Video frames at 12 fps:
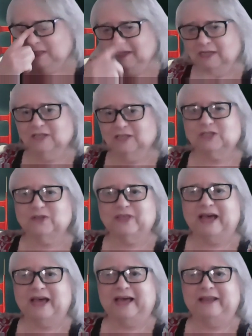so
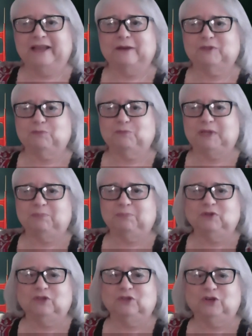that the people
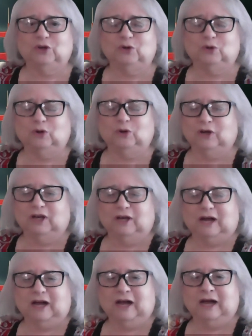who
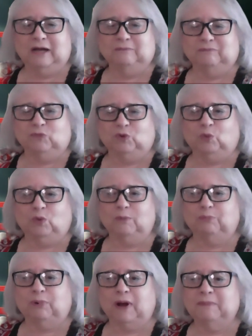um, were
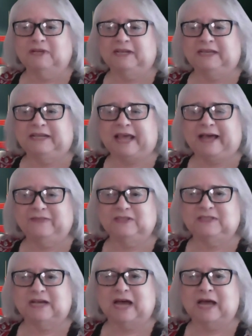prominent at the
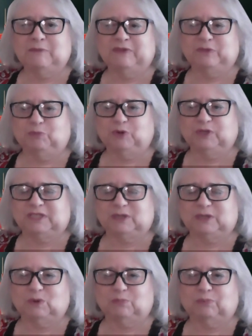time and the books that
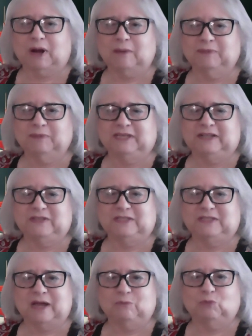were prominent at the
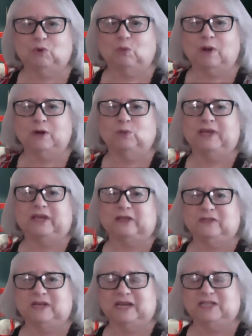time were one week,
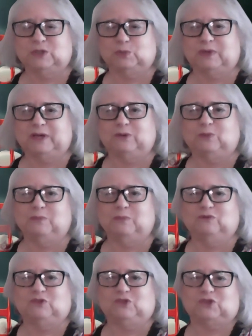and the next week we
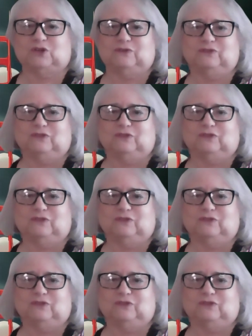moved sort of